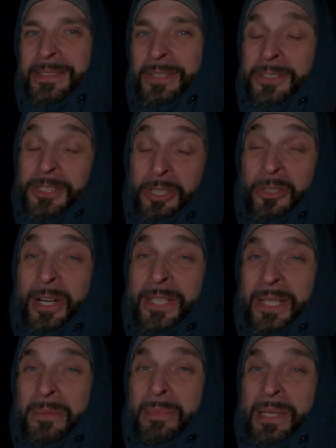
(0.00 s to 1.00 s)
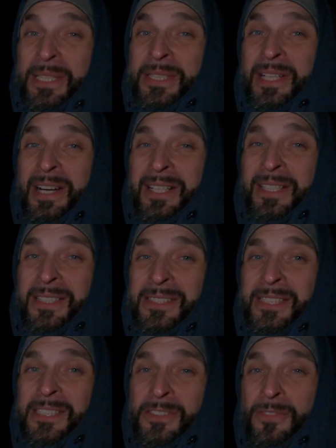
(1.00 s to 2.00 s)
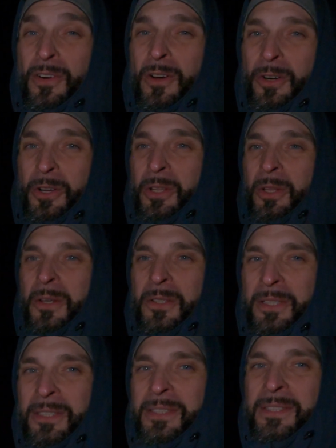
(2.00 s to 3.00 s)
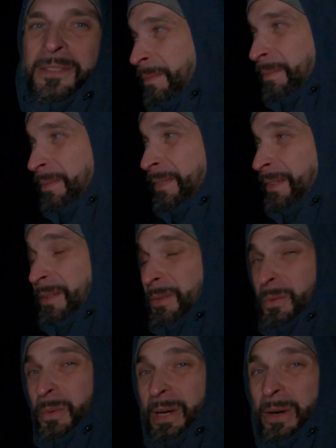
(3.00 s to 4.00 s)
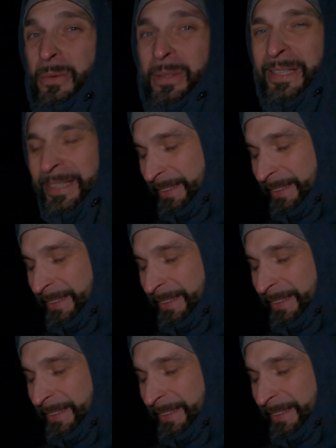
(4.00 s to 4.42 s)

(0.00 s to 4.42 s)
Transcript: So it's already been darkness since 4 o'clock. Wow.